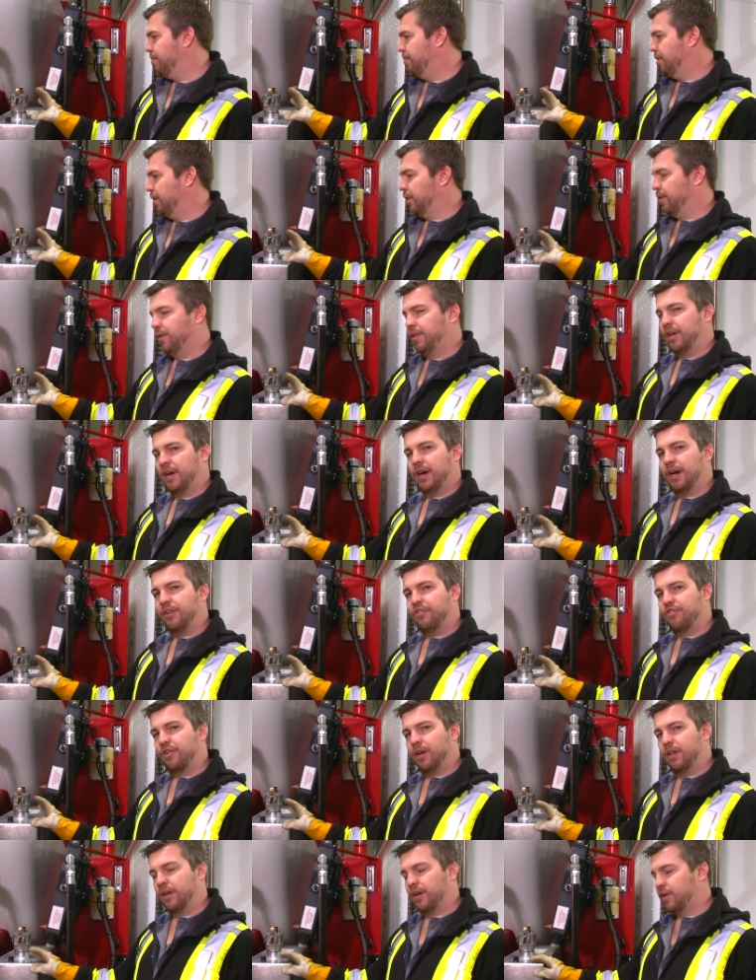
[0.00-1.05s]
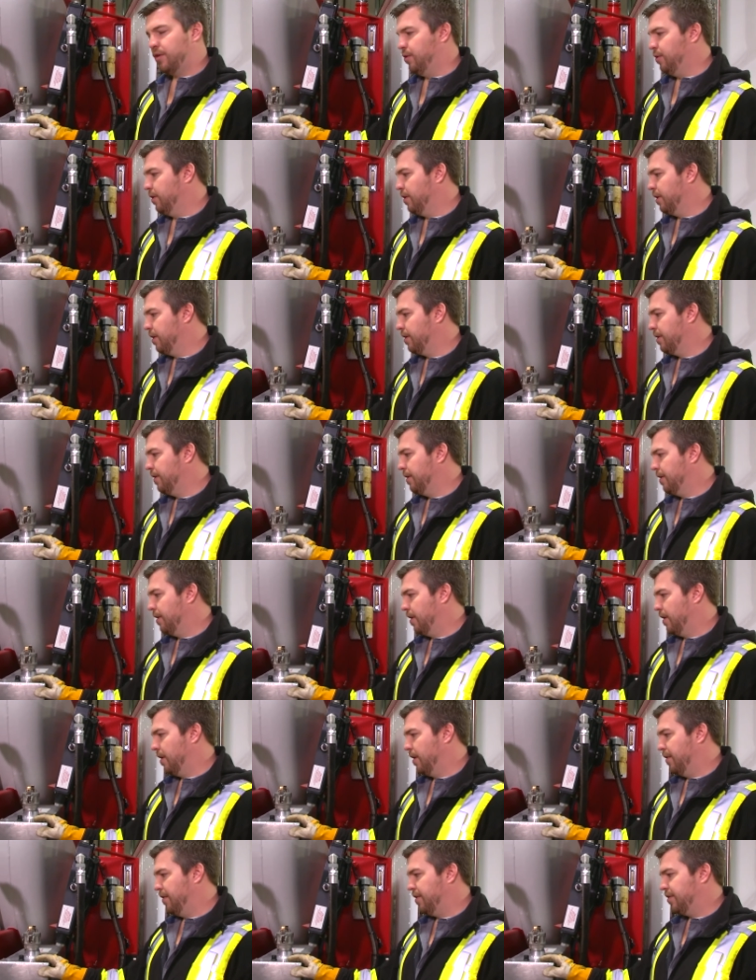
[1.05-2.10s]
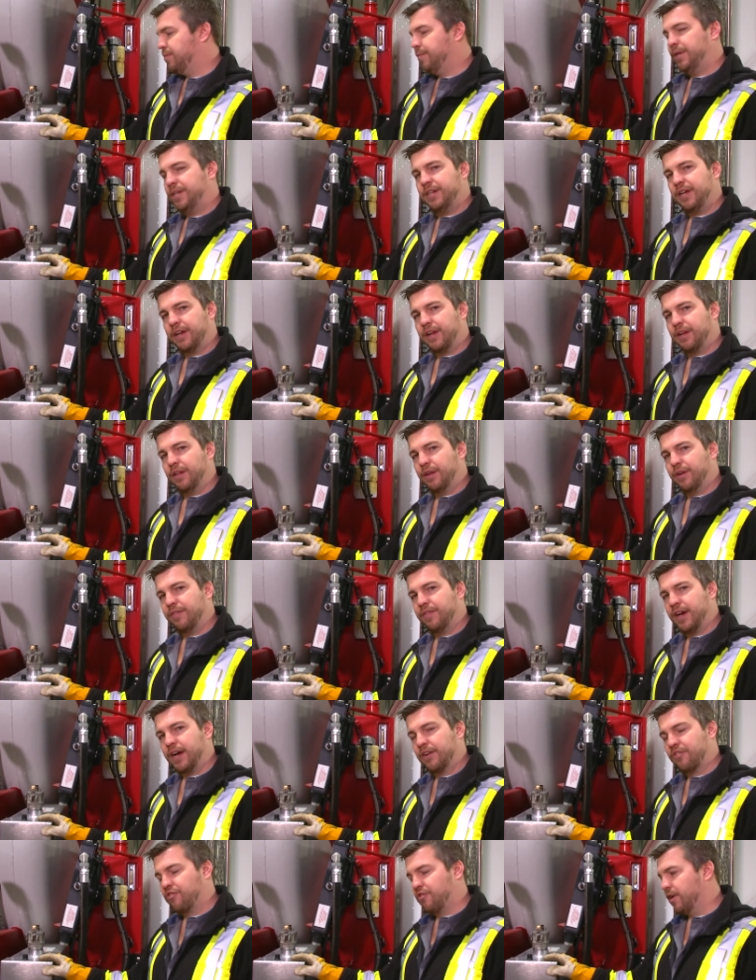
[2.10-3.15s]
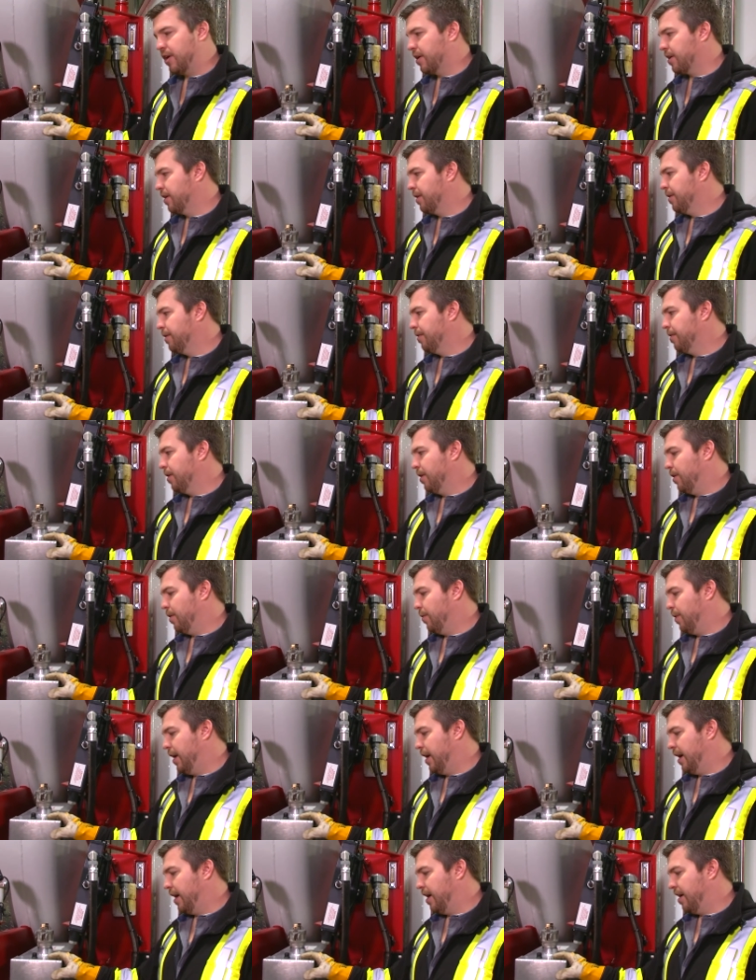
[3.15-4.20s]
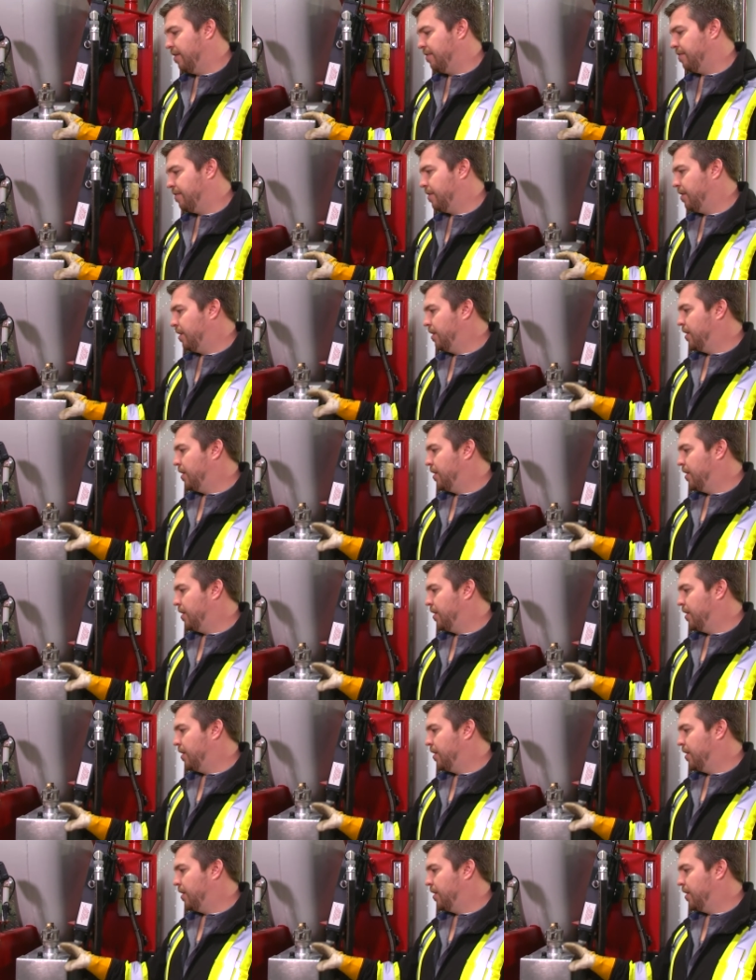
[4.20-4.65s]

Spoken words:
below the hydraulic cooler, on this particular vac truck, we have